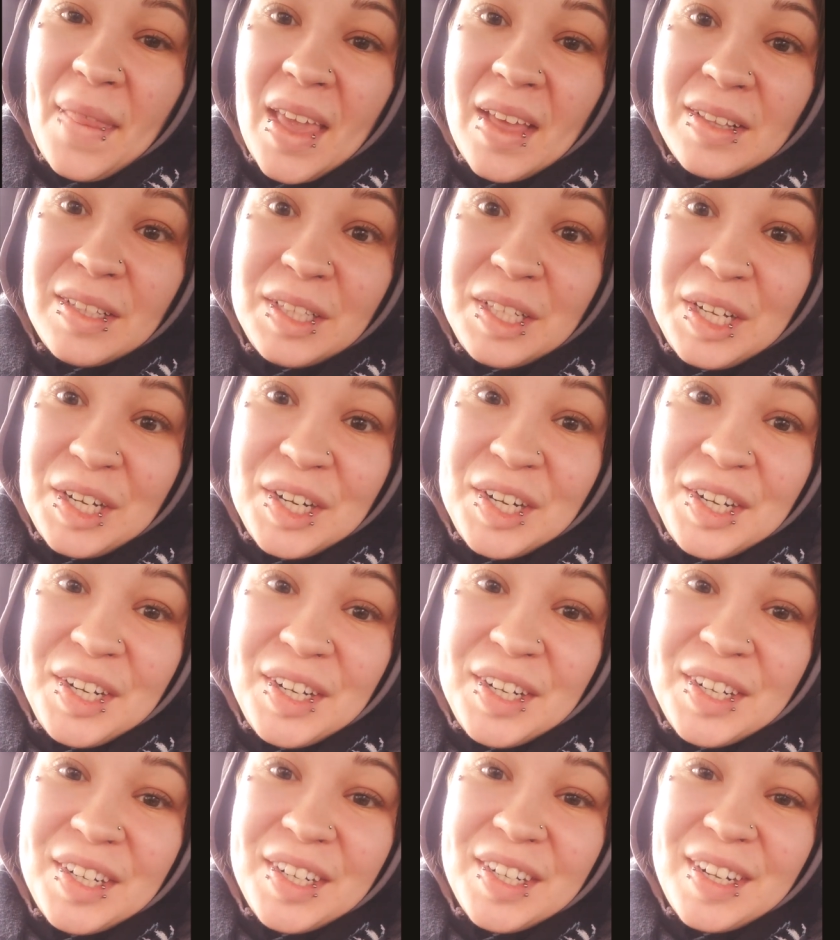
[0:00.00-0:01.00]

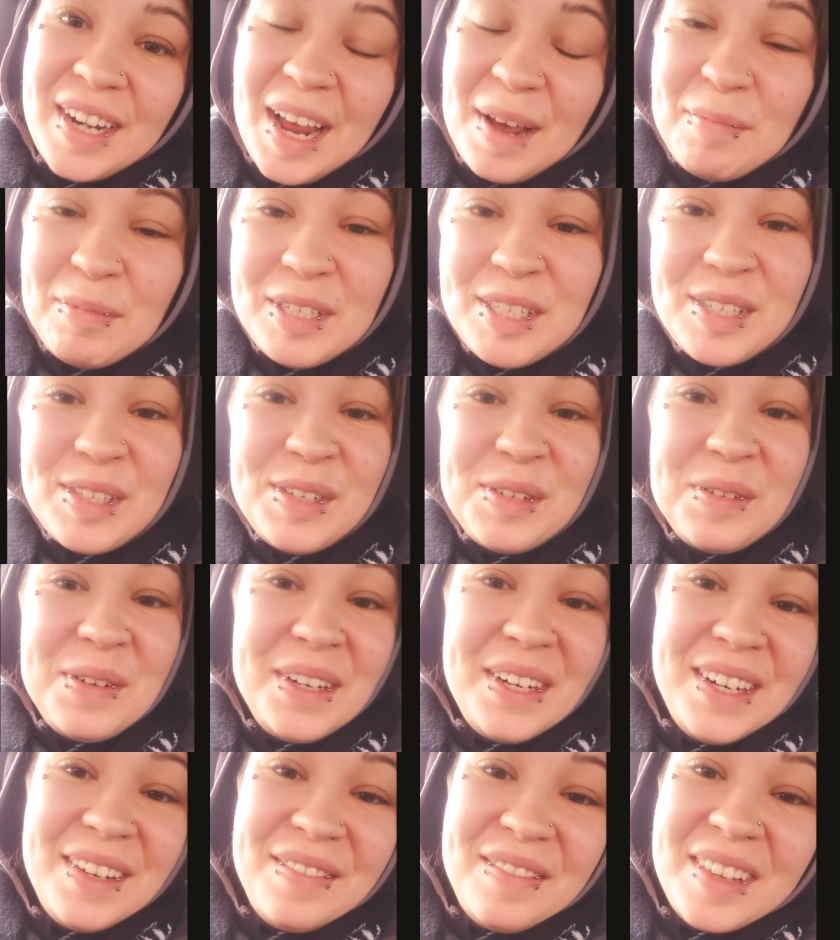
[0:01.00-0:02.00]
learn. I'm a
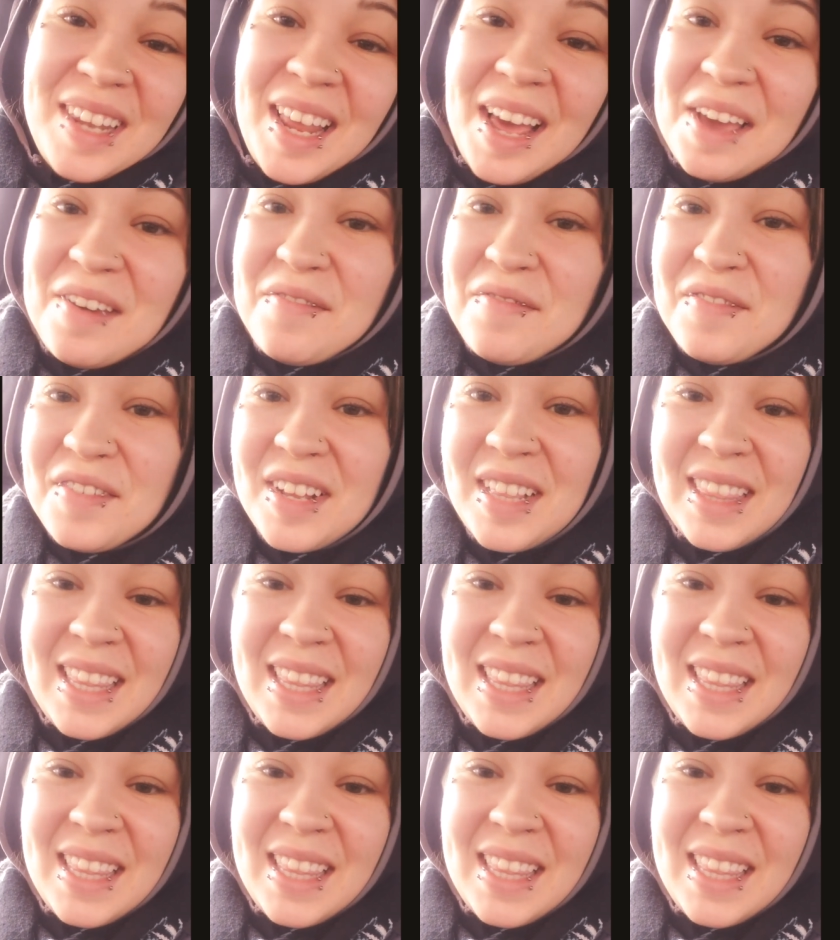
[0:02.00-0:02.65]
student of life for